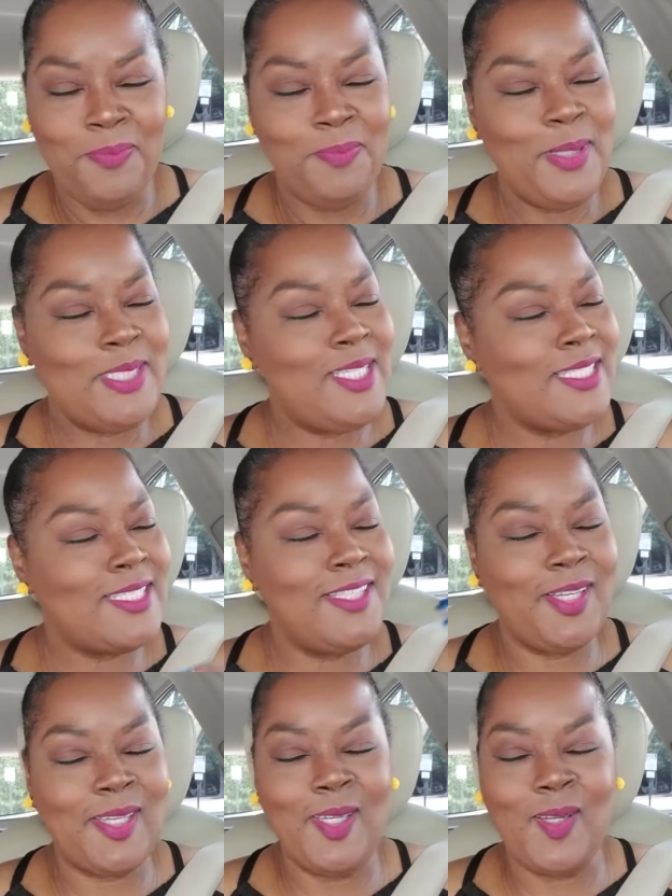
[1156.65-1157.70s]
But just
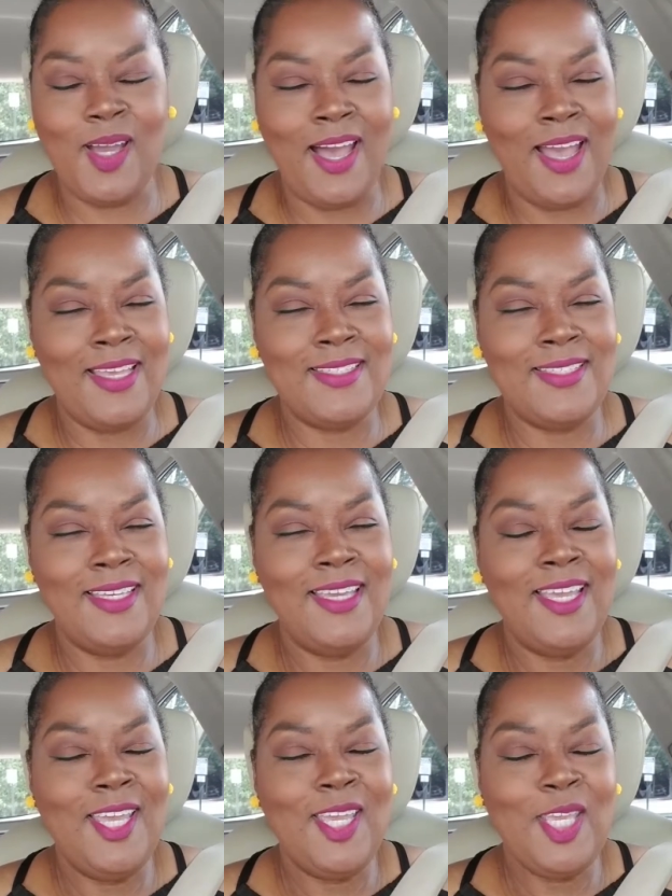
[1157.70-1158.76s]
look, you guys,
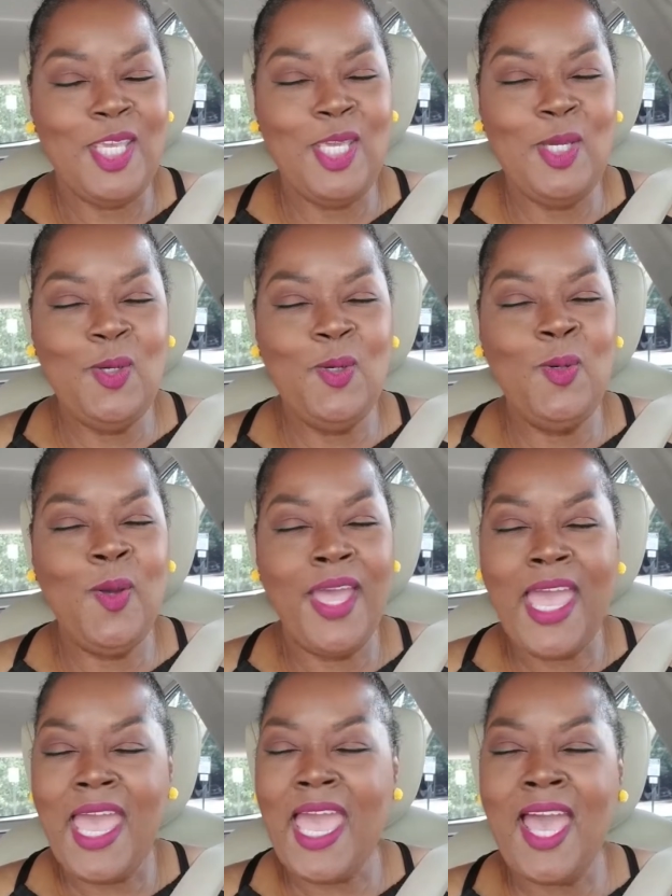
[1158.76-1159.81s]
you
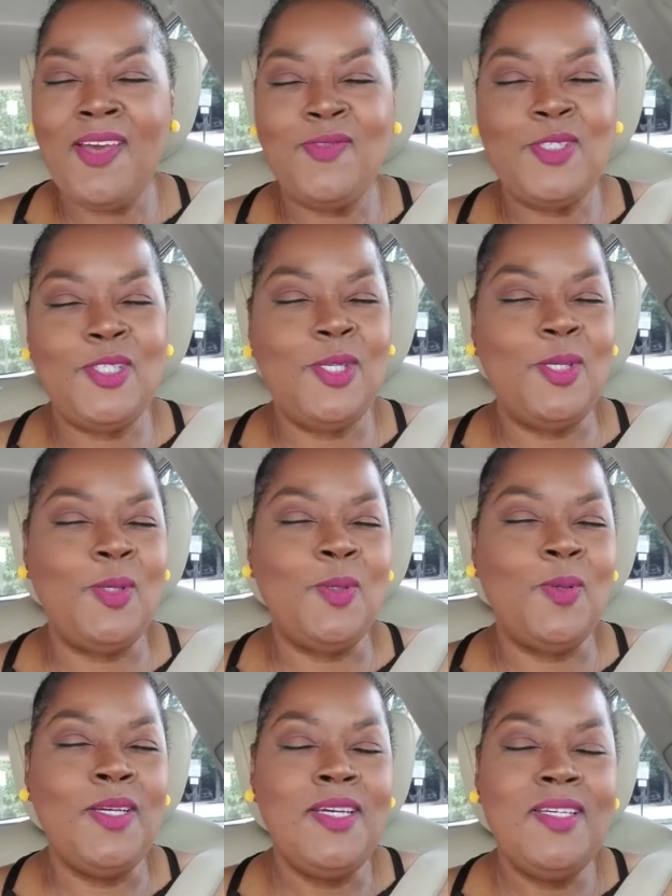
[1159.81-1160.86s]
have to